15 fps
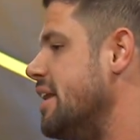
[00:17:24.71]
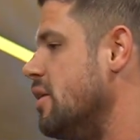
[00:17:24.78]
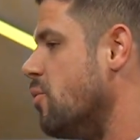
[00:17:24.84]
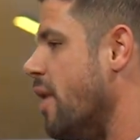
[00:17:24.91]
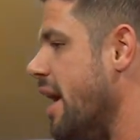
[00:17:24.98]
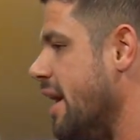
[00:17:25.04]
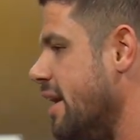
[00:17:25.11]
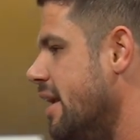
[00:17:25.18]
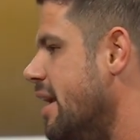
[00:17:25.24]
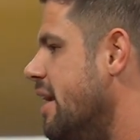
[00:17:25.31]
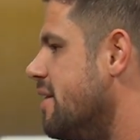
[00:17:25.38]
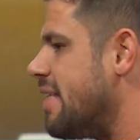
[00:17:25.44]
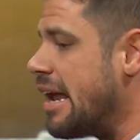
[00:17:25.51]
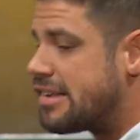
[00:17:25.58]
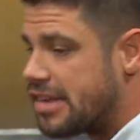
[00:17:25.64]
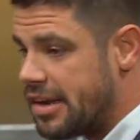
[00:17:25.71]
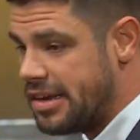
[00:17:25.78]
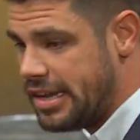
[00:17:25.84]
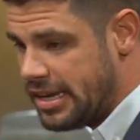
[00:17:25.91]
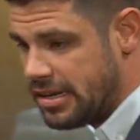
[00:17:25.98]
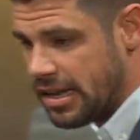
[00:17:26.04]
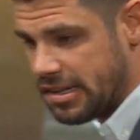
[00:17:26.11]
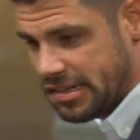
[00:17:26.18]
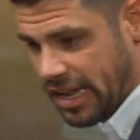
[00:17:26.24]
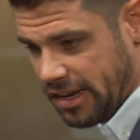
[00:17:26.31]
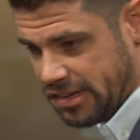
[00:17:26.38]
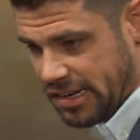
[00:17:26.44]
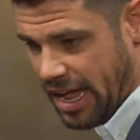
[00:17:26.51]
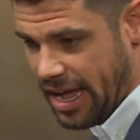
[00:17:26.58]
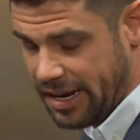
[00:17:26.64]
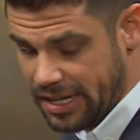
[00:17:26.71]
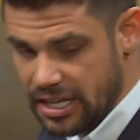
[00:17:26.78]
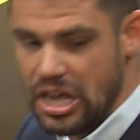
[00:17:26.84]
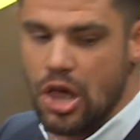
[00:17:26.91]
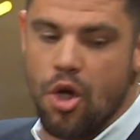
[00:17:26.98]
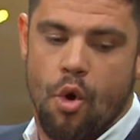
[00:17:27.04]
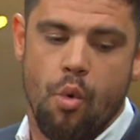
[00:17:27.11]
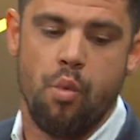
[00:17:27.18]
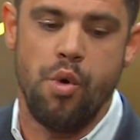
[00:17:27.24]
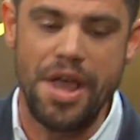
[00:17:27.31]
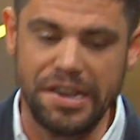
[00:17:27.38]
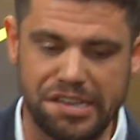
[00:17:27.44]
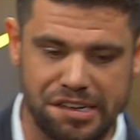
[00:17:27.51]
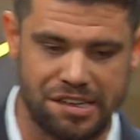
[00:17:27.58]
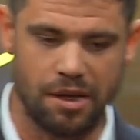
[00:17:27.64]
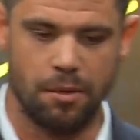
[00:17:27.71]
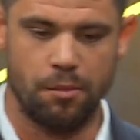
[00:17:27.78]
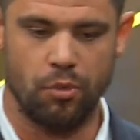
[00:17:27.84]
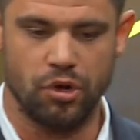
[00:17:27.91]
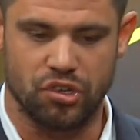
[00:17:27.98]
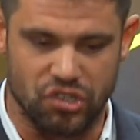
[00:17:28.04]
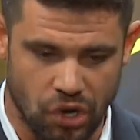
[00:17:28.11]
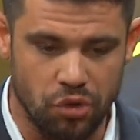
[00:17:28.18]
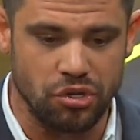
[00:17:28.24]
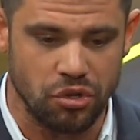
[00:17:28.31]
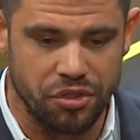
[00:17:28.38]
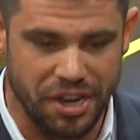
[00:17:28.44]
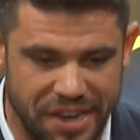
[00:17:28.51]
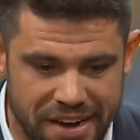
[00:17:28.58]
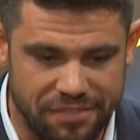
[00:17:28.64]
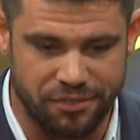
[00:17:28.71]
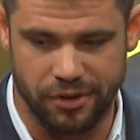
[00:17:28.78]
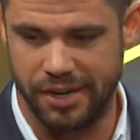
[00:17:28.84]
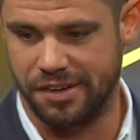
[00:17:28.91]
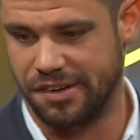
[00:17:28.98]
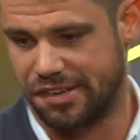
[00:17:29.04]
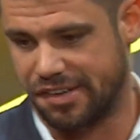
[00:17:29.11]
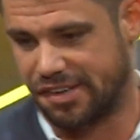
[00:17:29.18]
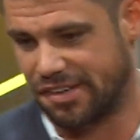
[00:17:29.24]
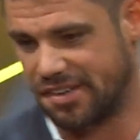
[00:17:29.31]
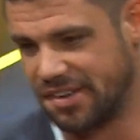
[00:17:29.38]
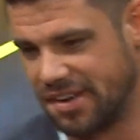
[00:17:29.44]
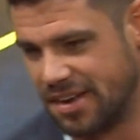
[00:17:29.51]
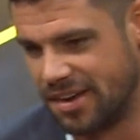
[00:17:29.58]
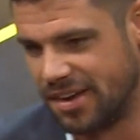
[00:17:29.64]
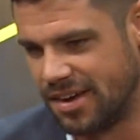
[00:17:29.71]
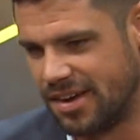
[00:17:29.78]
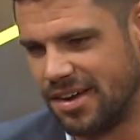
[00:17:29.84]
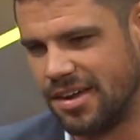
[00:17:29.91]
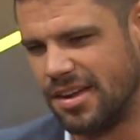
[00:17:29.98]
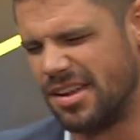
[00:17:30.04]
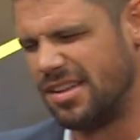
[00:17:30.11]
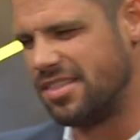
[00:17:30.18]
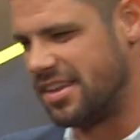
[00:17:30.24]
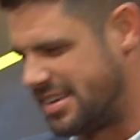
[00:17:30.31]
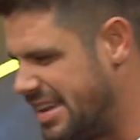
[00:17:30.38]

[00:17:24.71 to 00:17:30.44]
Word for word: anyway. That's a needless anxiety. Wisdom will show you the difference. The